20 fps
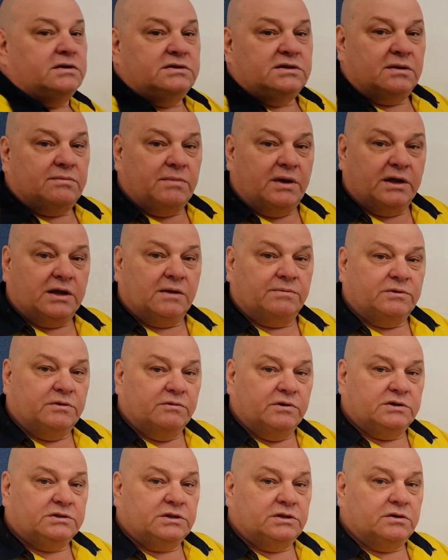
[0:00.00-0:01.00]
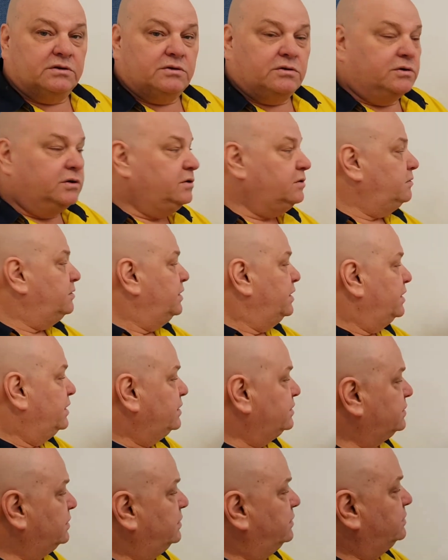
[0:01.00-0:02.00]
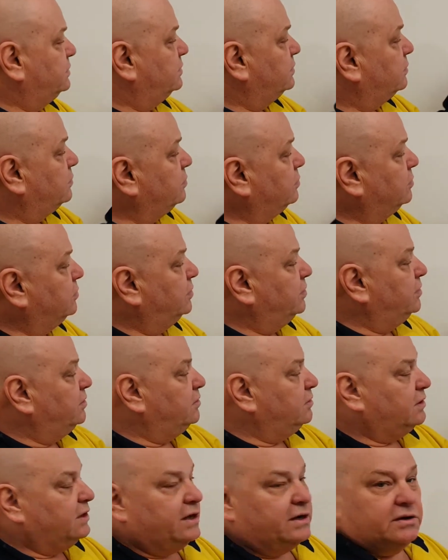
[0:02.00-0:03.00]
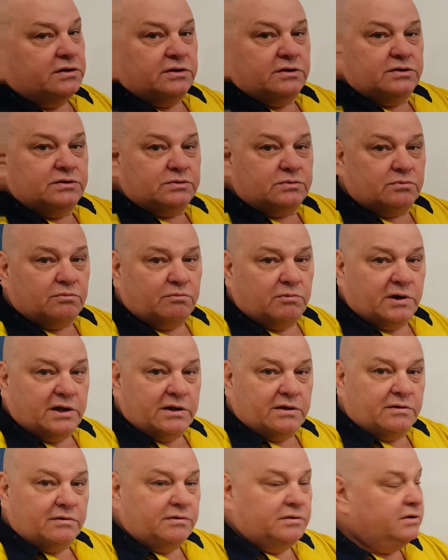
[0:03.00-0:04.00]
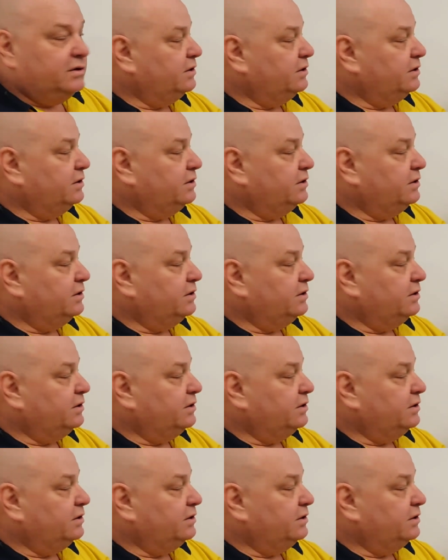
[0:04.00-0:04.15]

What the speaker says: that make up the rest of the coil. So this is a coil that is wound,